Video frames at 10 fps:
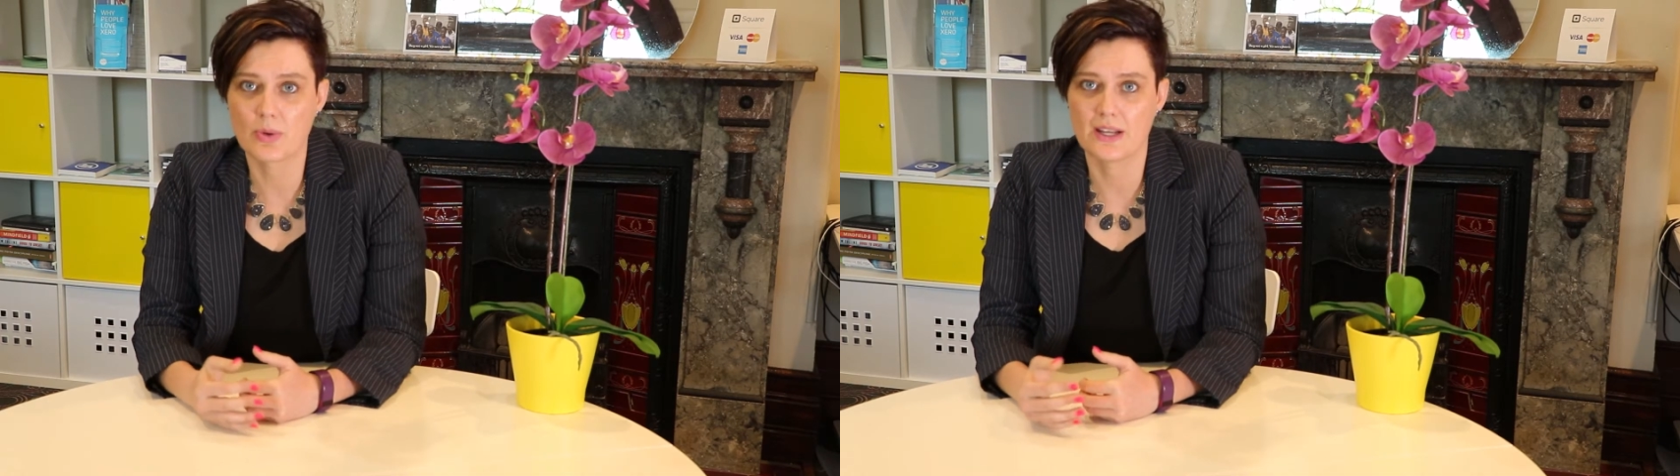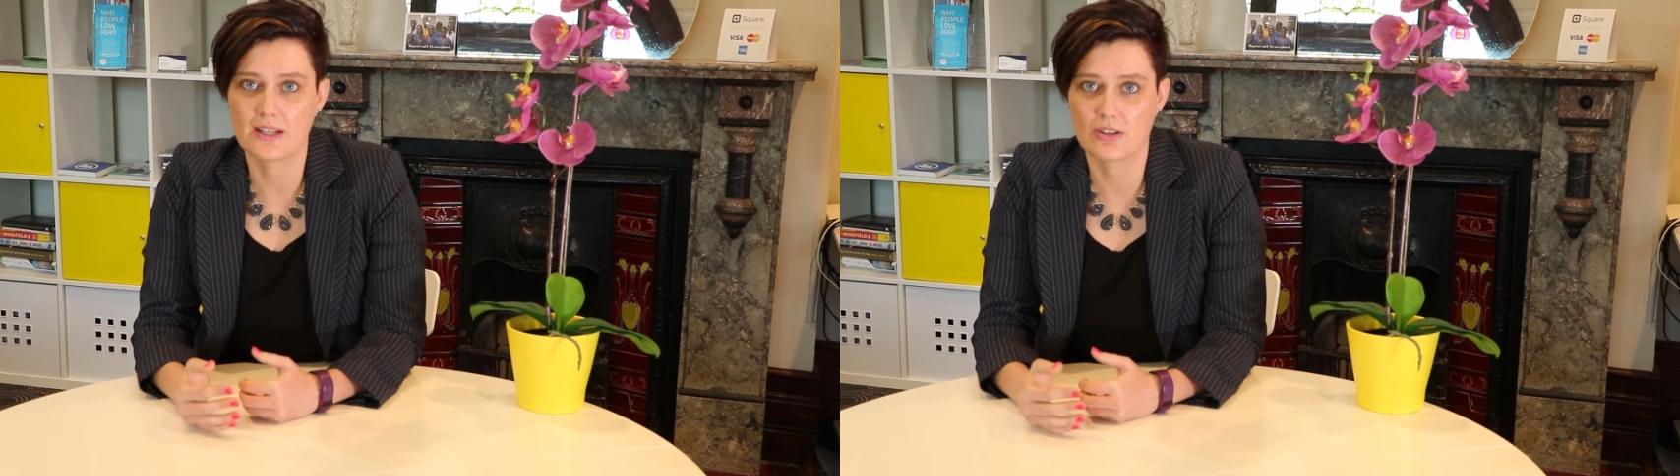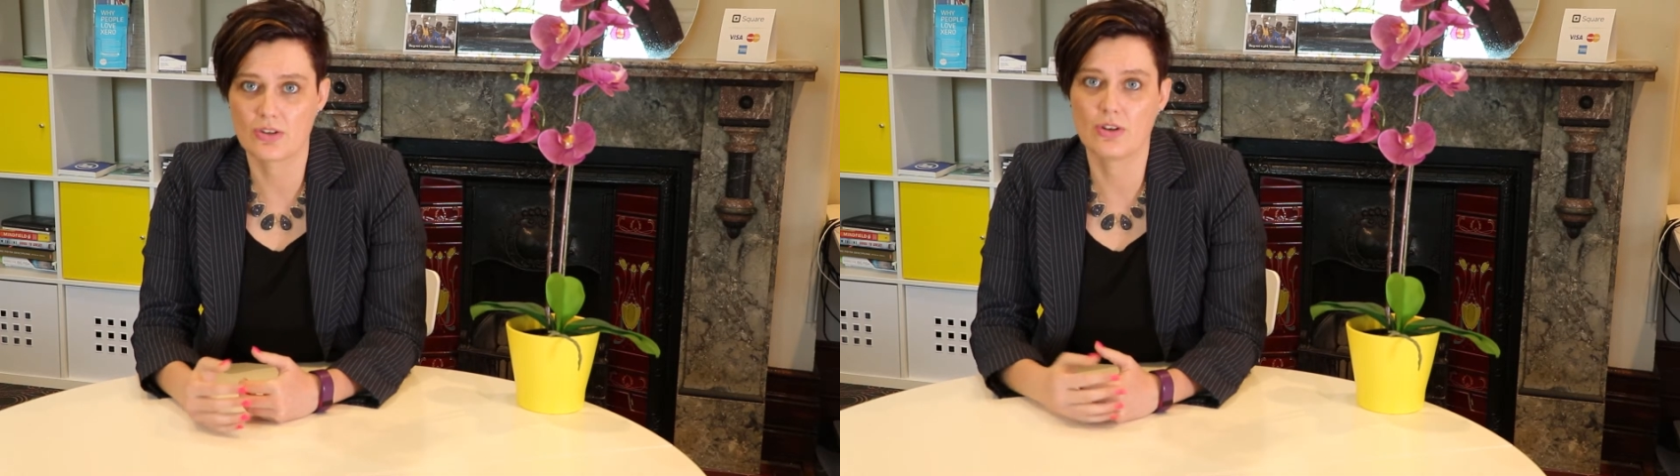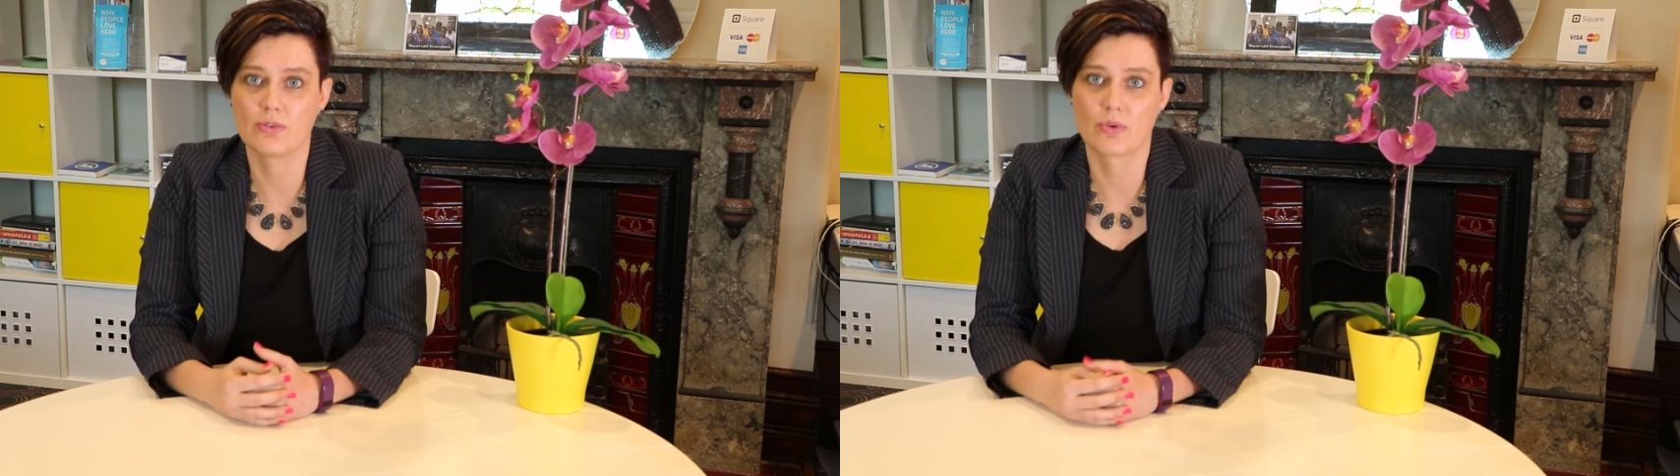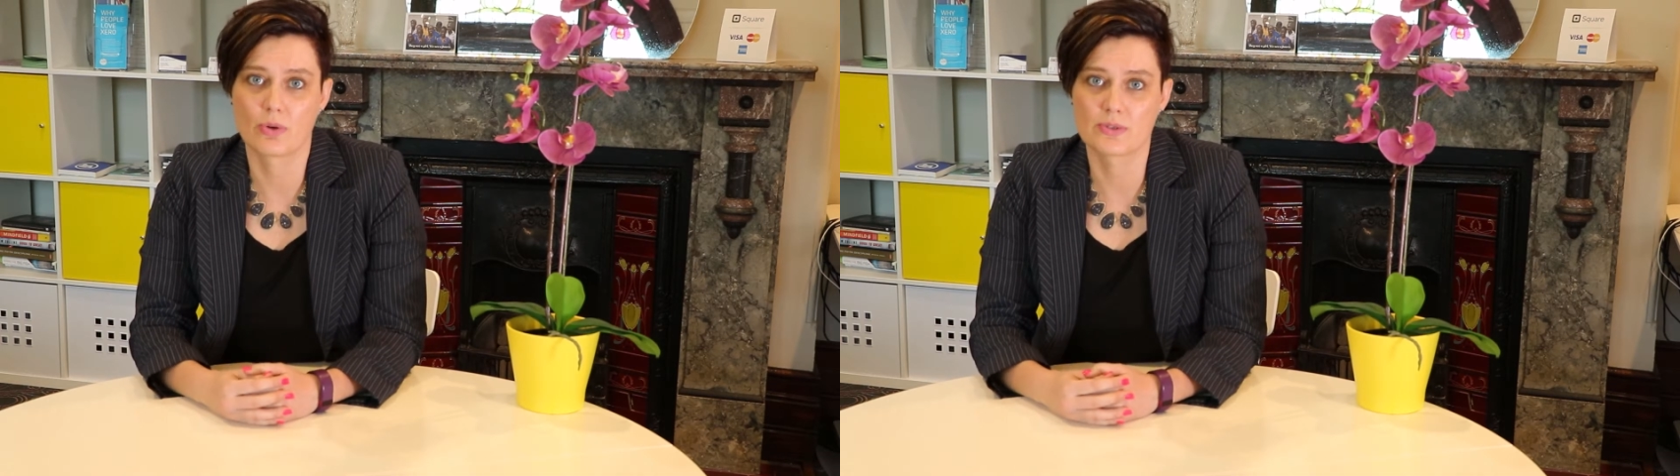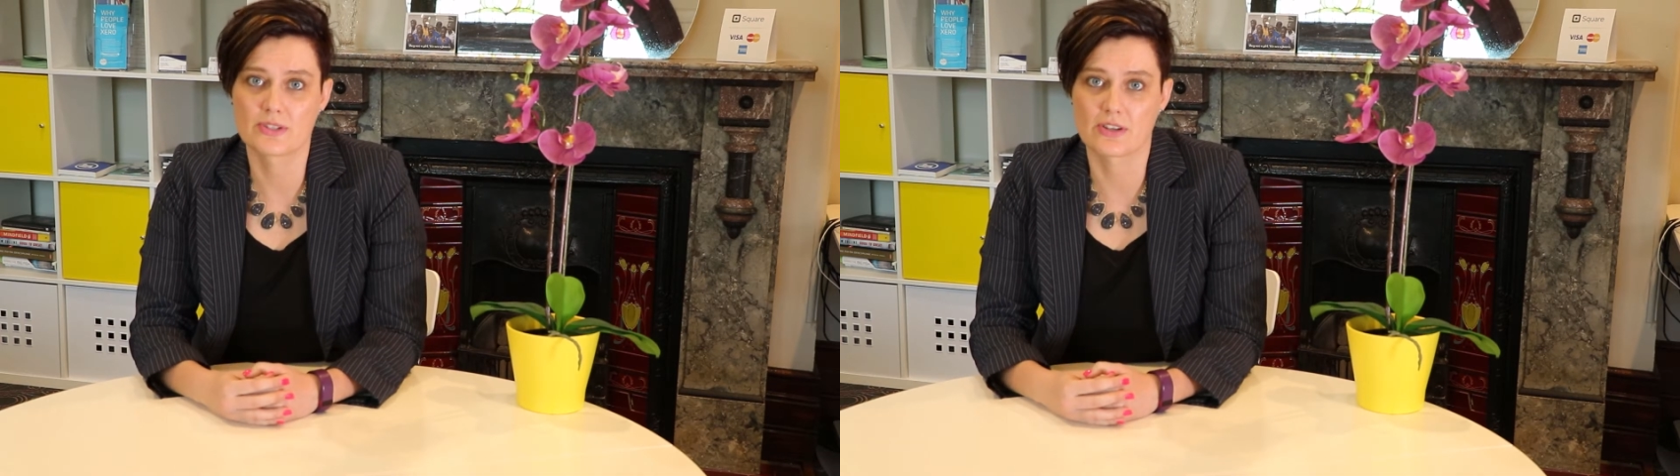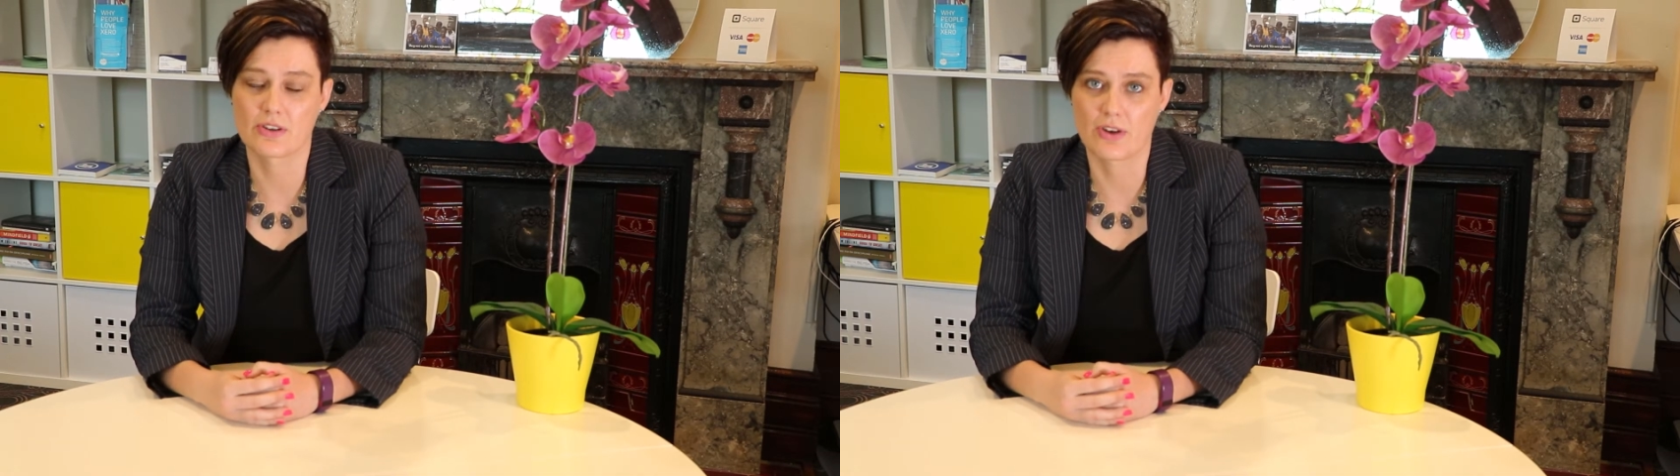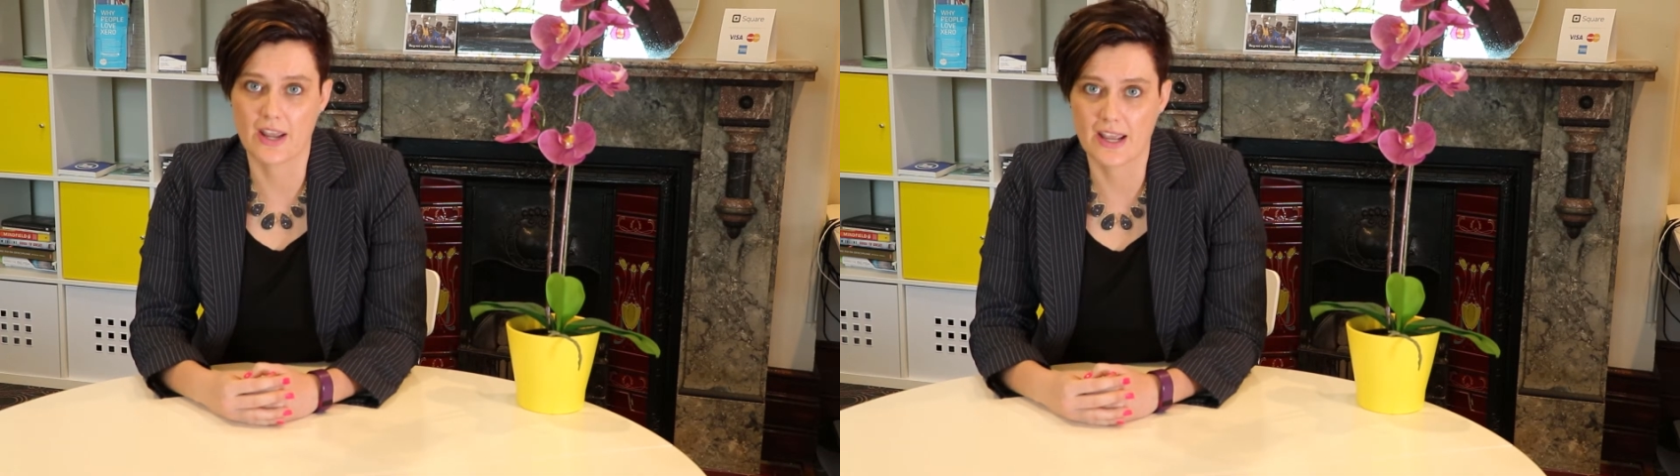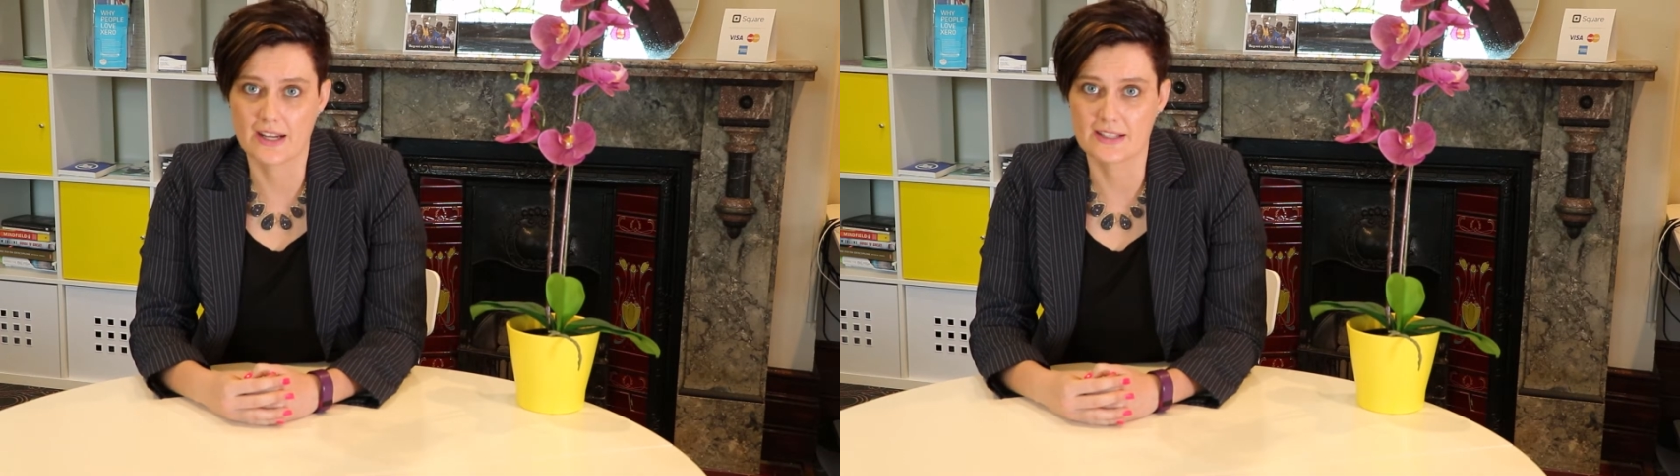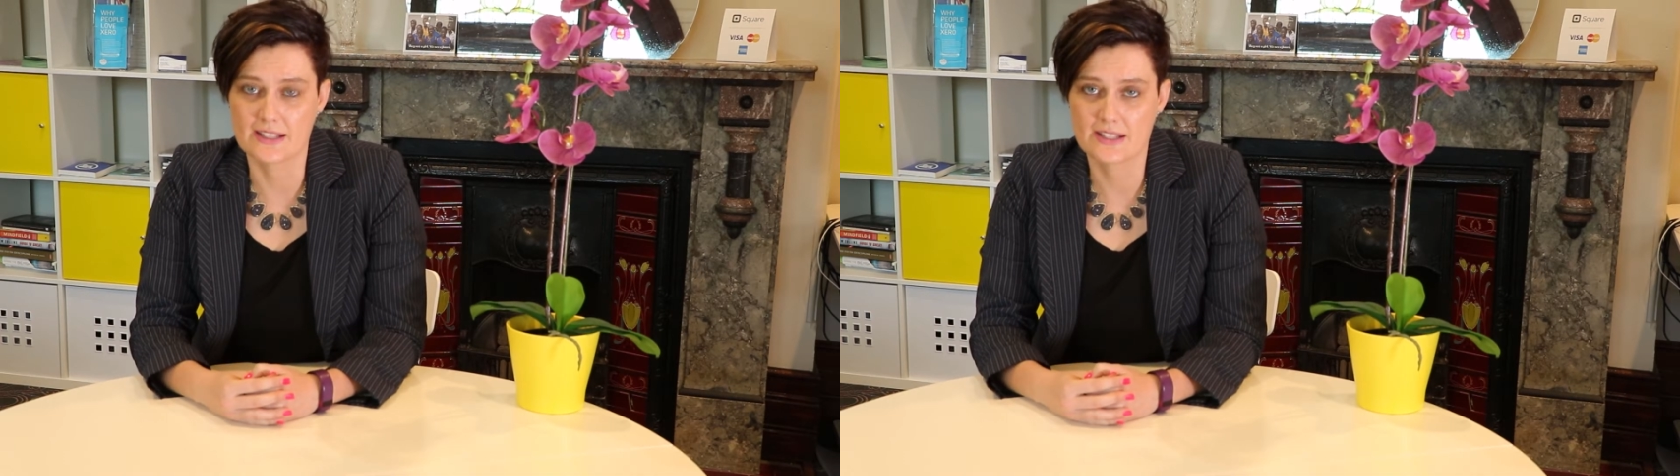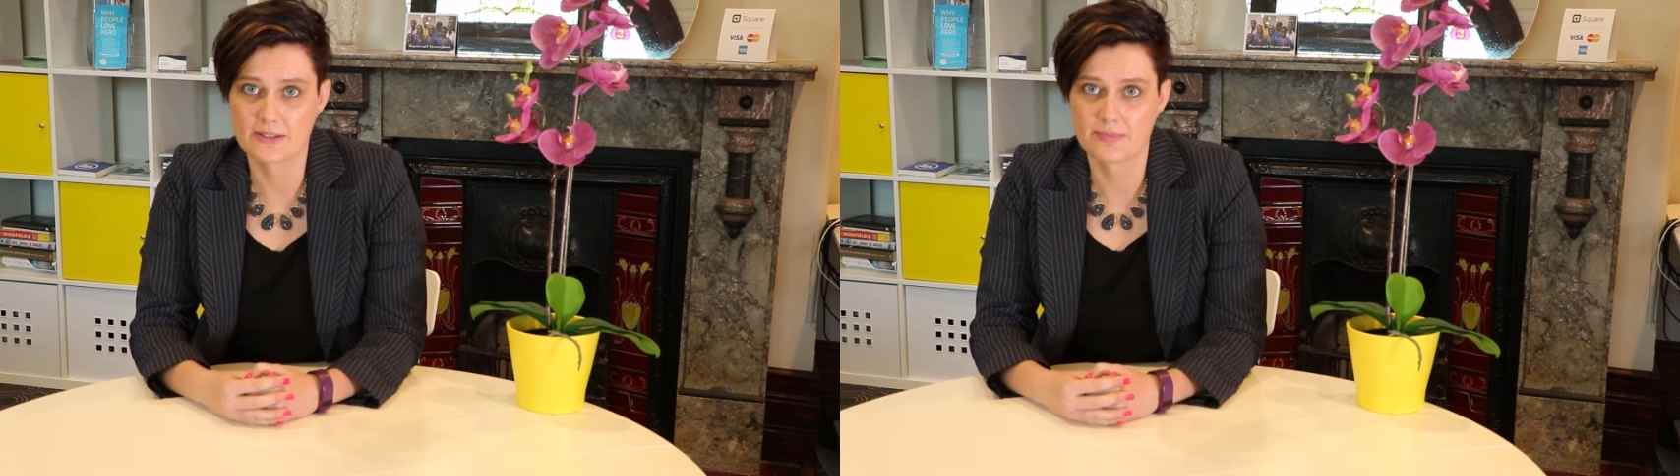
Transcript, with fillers: when the new roles are created.